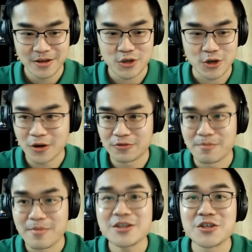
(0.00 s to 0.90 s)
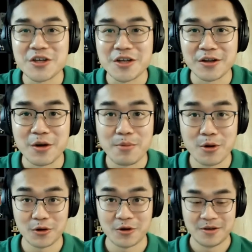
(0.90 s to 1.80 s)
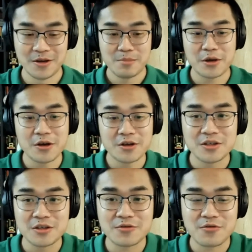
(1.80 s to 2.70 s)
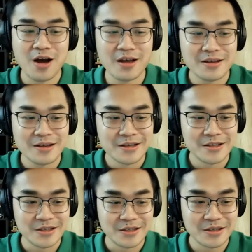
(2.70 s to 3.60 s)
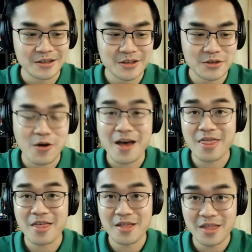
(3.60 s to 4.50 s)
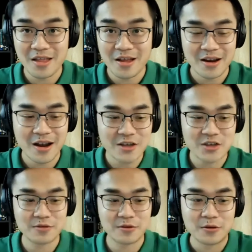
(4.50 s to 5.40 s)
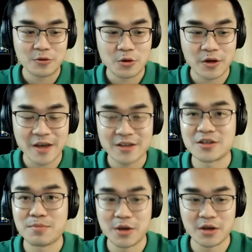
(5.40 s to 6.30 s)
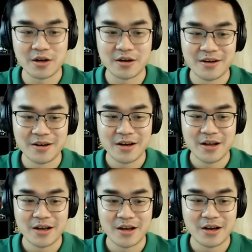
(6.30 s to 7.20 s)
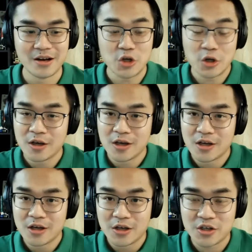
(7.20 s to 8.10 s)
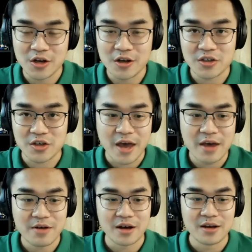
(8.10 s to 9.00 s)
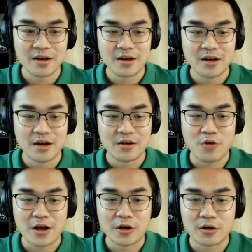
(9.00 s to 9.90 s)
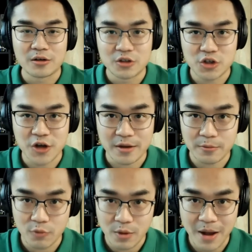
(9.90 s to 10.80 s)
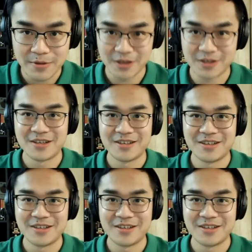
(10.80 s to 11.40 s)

sort of message in a bottle, because it's from it's from the last guest speaker. Uh, she is Eva from Czech Republic.